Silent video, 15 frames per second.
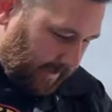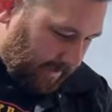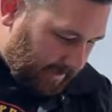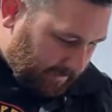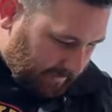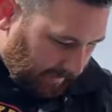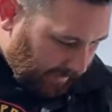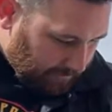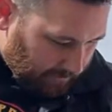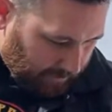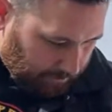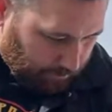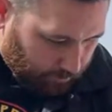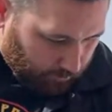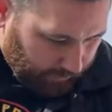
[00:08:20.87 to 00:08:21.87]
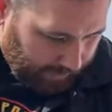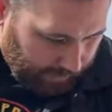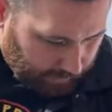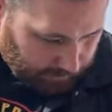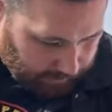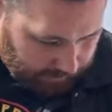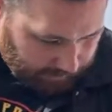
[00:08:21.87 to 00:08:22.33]
of time the brown
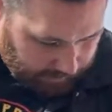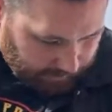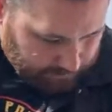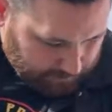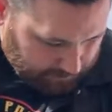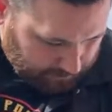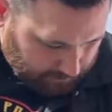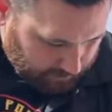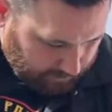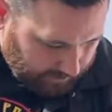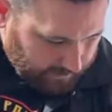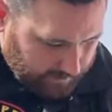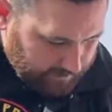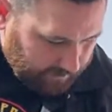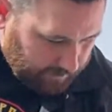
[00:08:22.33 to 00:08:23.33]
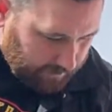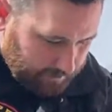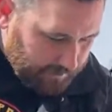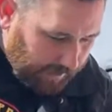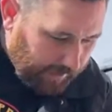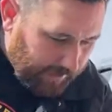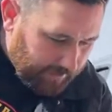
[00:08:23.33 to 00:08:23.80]
that comes through this, that comes
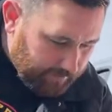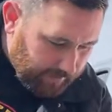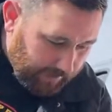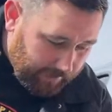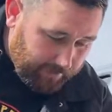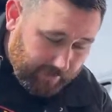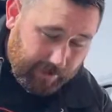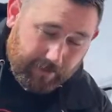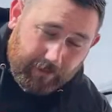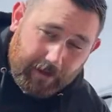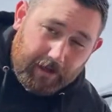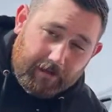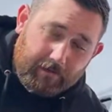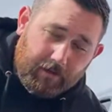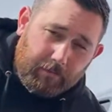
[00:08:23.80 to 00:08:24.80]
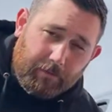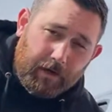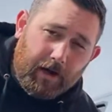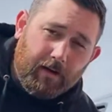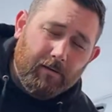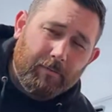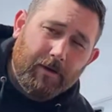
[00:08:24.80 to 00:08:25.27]
out, that like the brown
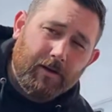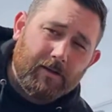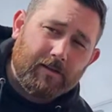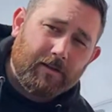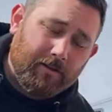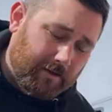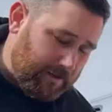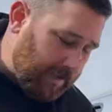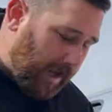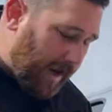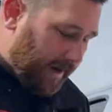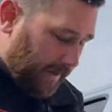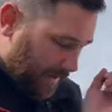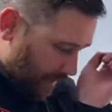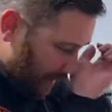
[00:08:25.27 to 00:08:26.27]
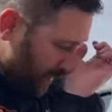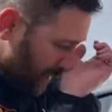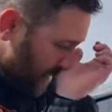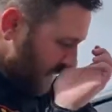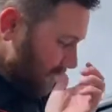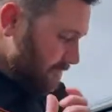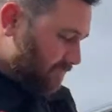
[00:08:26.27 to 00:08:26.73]
appearance on your tire,
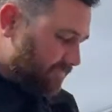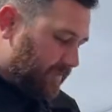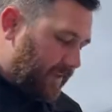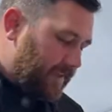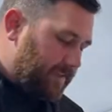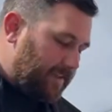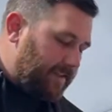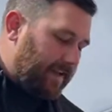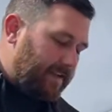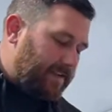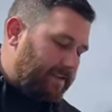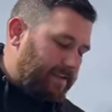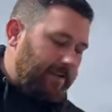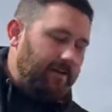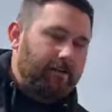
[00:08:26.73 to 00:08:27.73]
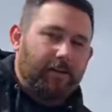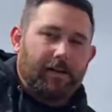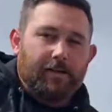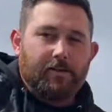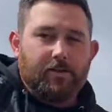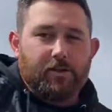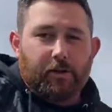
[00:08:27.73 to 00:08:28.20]
isn't necessarily
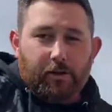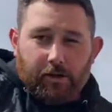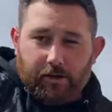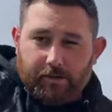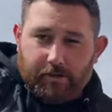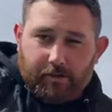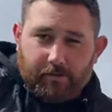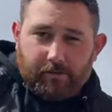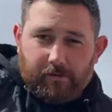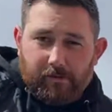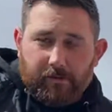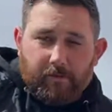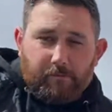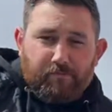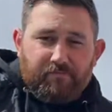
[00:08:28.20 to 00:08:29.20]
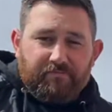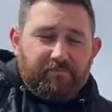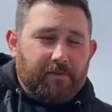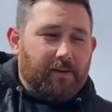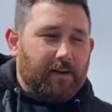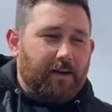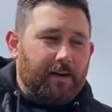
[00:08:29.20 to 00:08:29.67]
dirt.
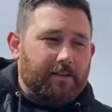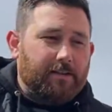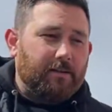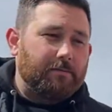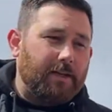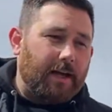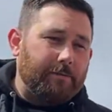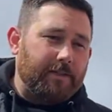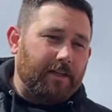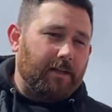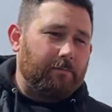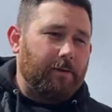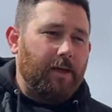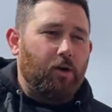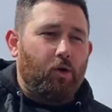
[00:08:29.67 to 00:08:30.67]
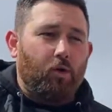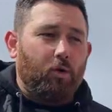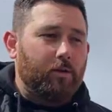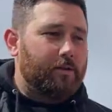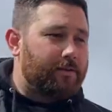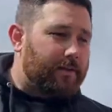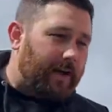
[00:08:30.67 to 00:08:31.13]
Sometimes it can be
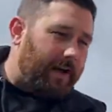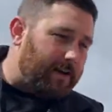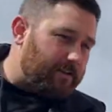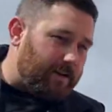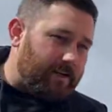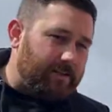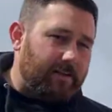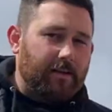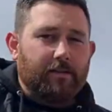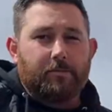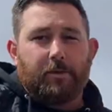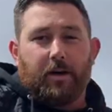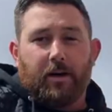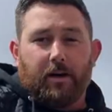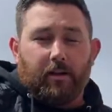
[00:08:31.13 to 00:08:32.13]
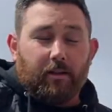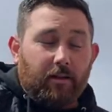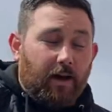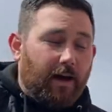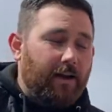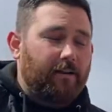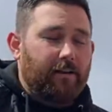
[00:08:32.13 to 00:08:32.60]
old tire dressings, but a
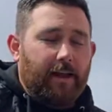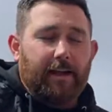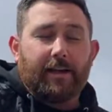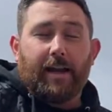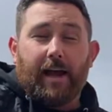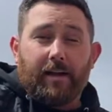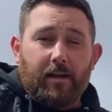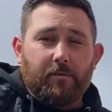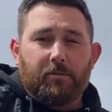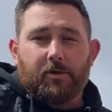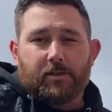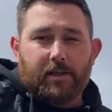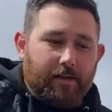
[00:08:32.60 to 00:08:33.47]
lot, like 90%